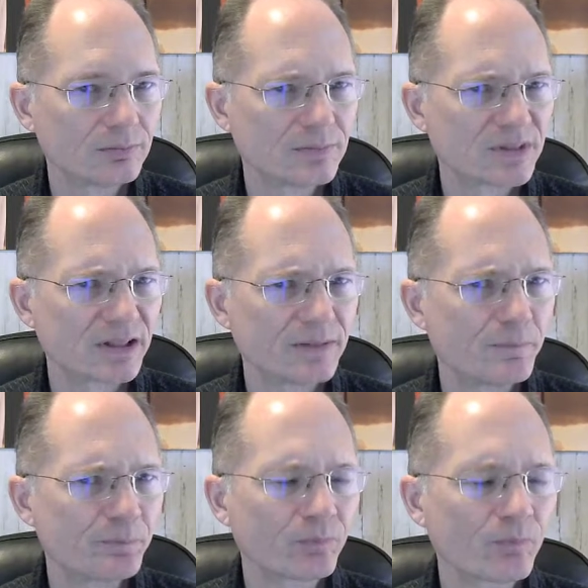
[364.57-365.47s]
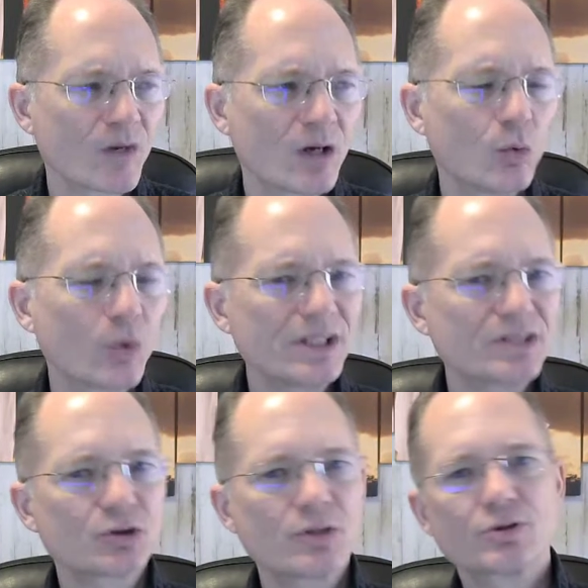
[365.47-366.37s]
See, what that
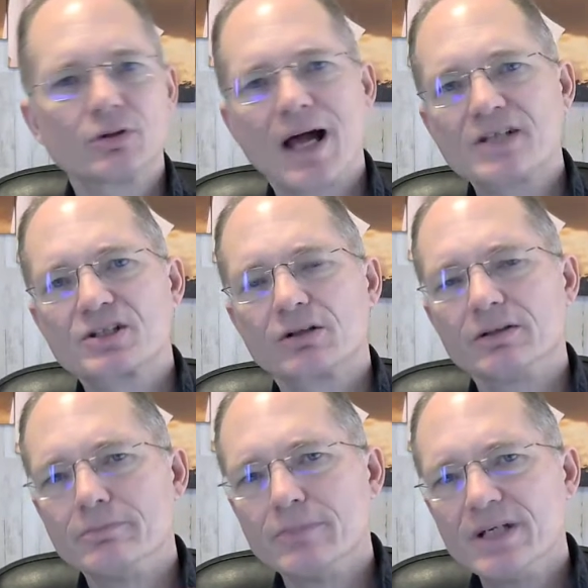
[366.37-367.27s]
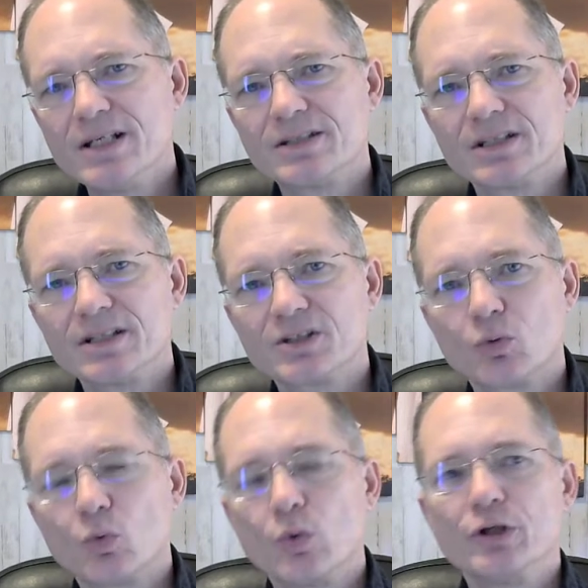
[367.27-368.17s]
scriptural actually means is
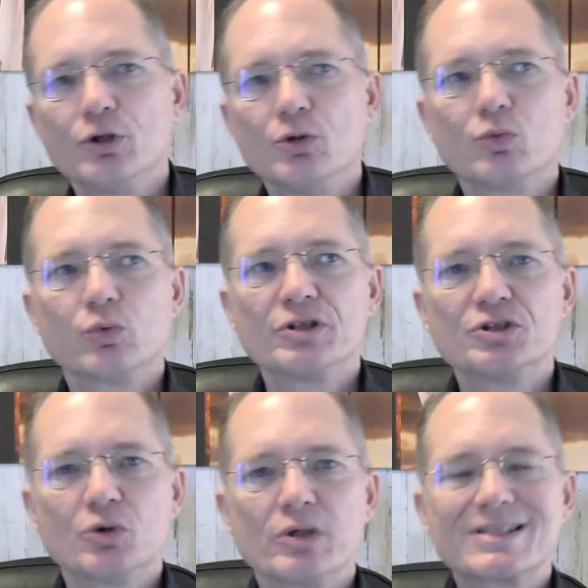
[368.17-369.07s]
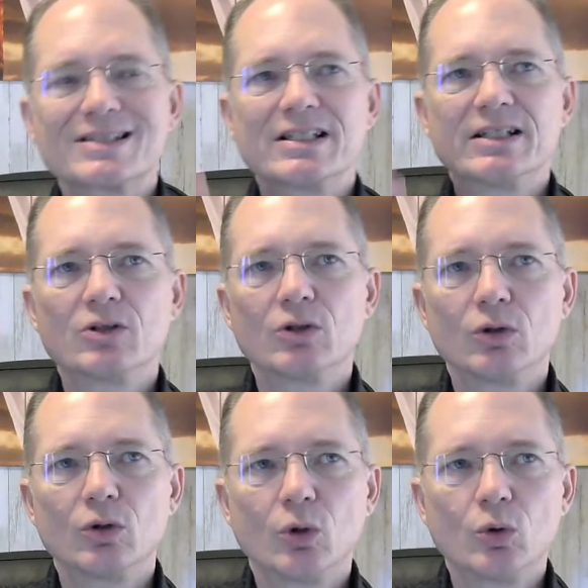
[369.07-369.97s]
when you rejoice in the
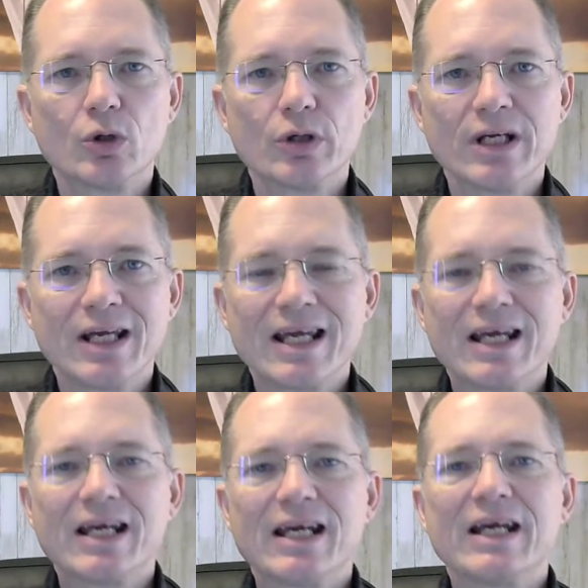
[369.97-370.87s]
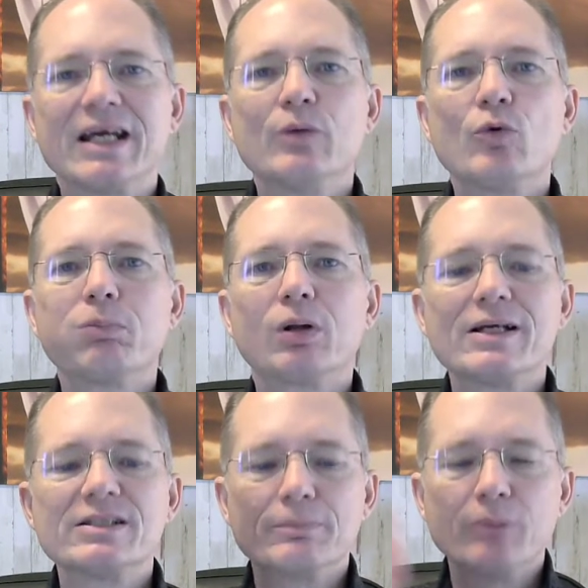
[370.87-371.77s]
Lord, he will
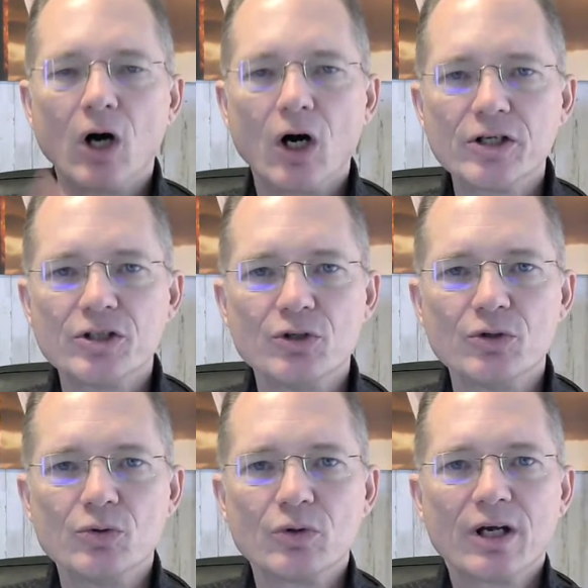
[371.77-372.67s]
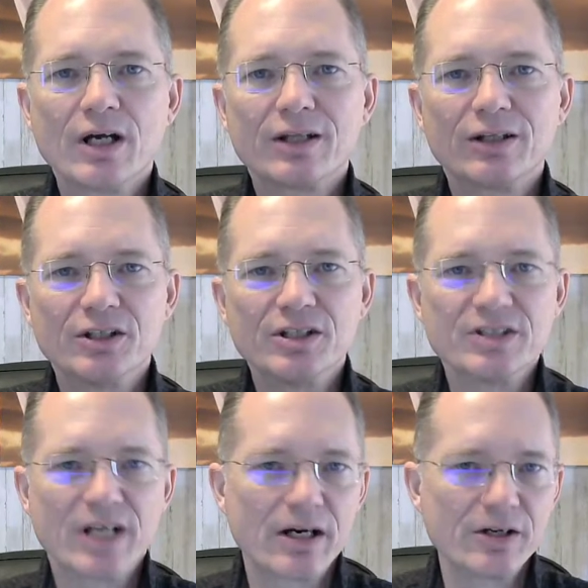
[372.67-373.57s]
place upon you the
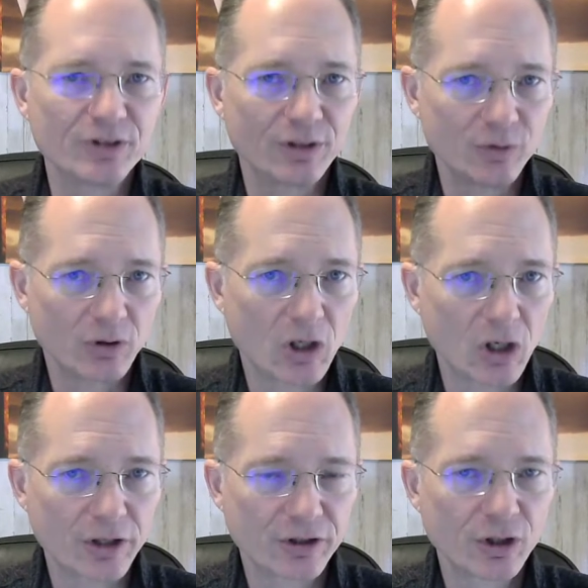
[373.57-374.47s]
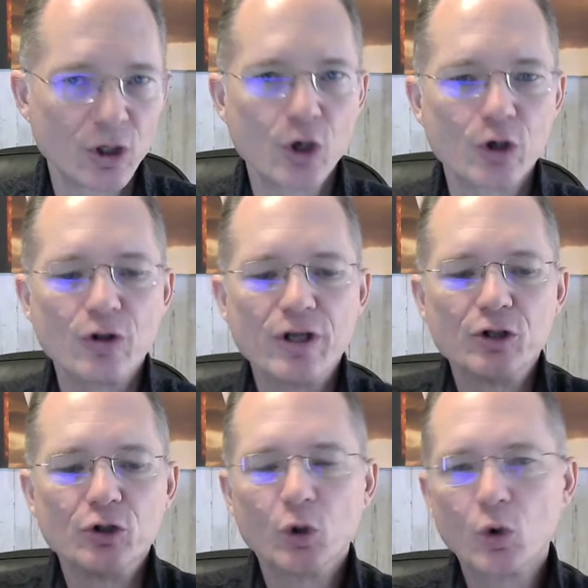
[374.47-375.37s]
desires of your heart. Then
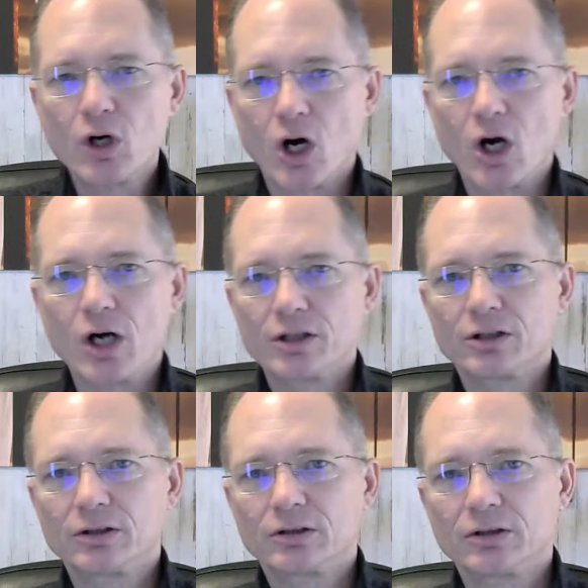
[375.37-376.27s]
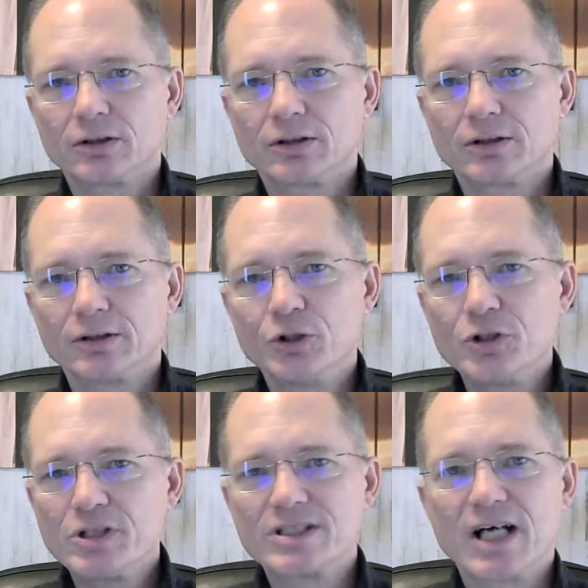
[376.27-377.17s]
your heart, your
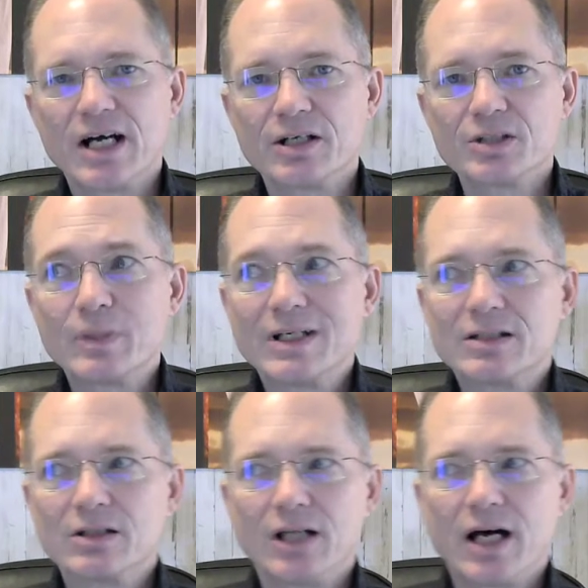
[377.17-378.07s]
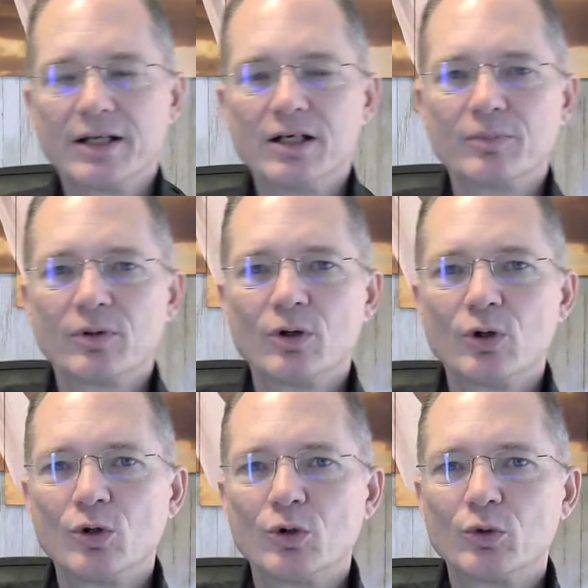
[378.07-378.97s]
desires begin to line up
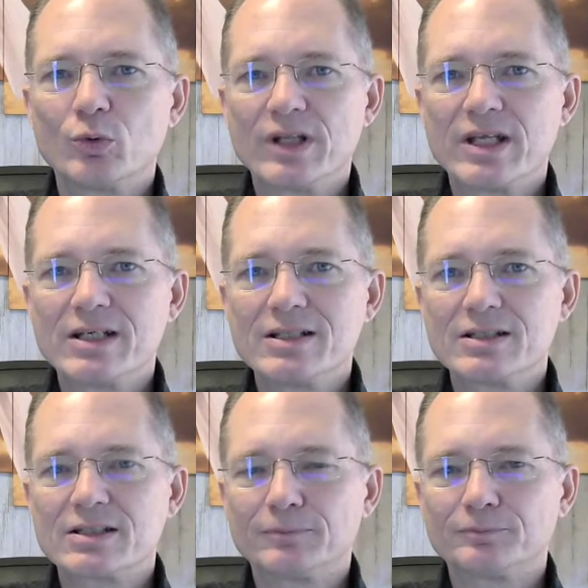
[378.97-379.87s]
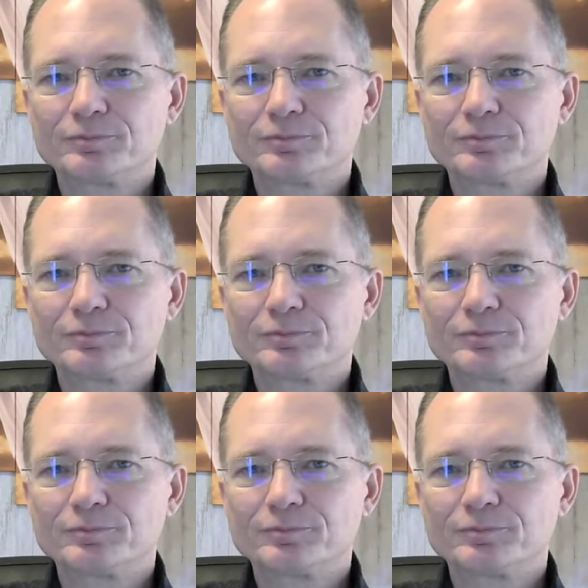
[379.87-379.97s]
with his.